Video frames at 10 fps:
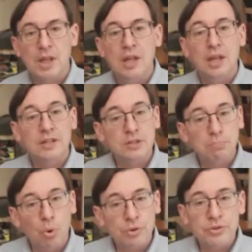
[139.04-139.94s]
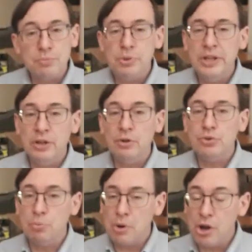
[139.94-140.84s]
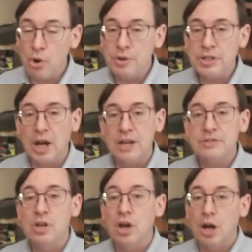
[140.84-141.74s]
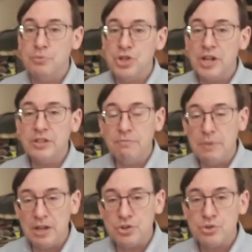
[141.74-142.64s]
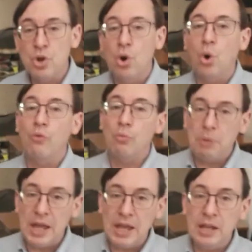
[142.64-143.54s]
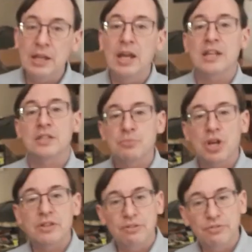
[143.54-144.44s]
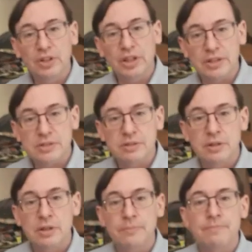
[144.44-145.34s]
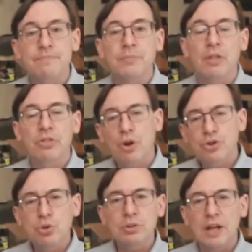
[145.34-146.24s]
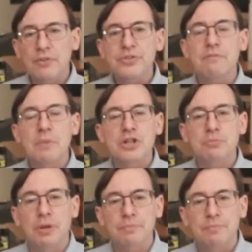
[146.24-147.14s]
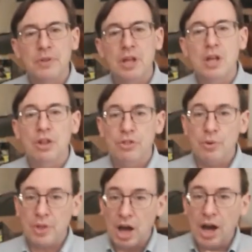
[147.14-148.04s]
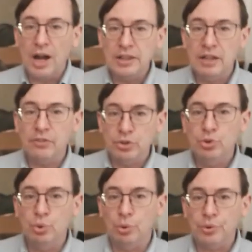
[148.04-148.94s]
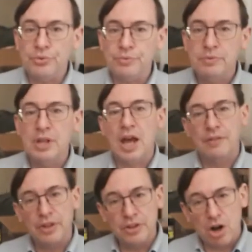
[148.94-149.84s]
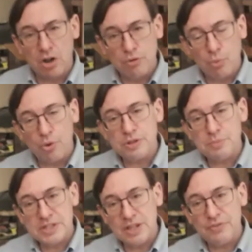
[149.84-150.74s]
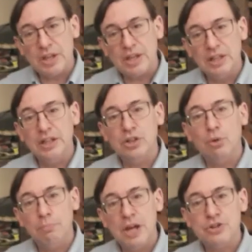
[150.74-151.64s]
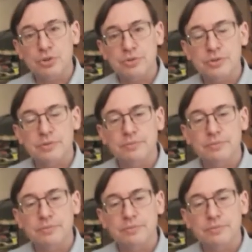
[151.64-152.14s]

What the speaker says: It's important to prioritize objective measures over pain and subjective feelings. There are 2 levels of measurement. There are the high-level tools, and then there are the more specific clinical measures.